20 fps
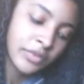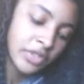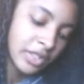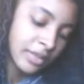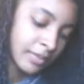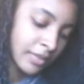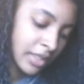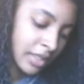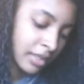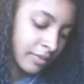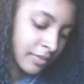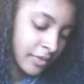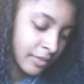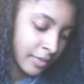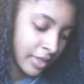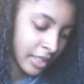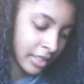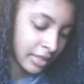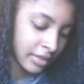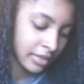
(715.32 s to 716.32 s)

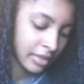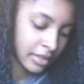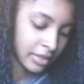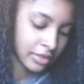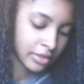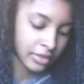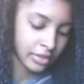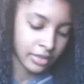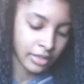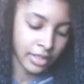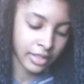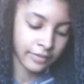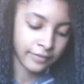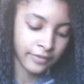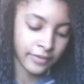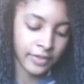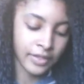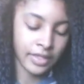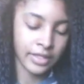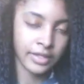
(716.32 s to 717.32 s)
Sometimes my hair texture I
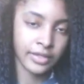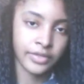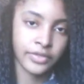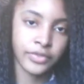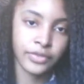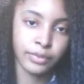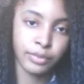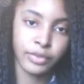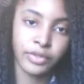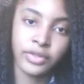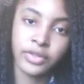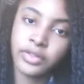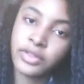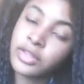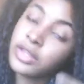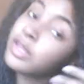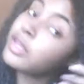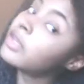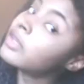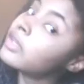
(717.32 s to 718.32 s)
feel like is super
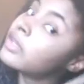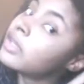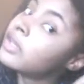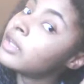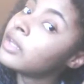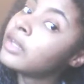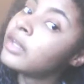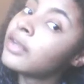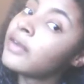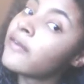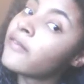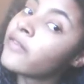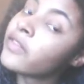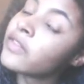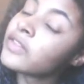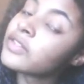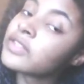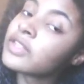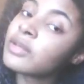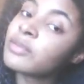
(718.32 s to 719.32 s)
thin,
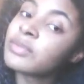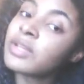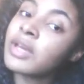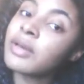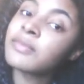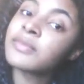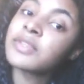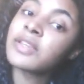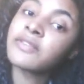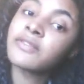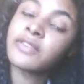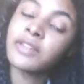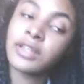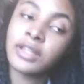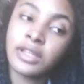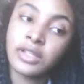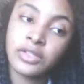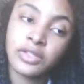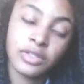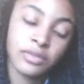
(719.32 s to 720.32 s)
and then sometimes I feel
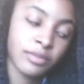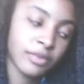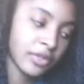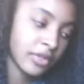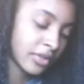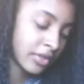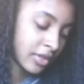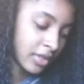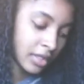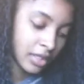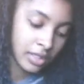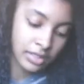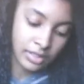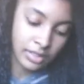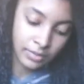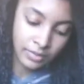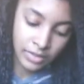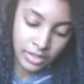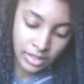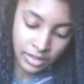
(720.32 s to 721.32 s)
like it's super thick.
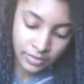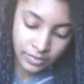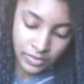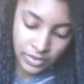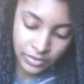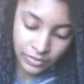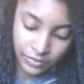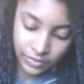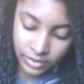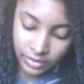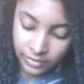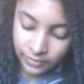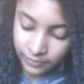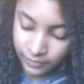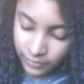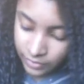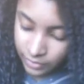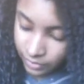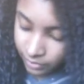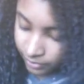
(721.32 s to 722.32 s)
Sometimes it's really
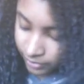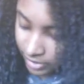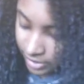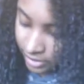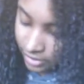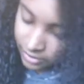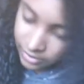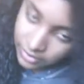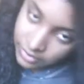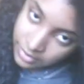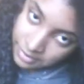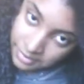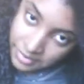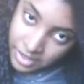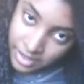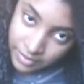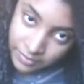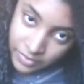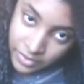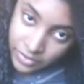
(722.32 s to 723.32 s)
voluminous,
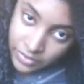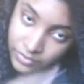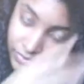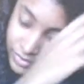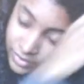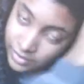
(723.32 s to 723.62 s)
sometimes it's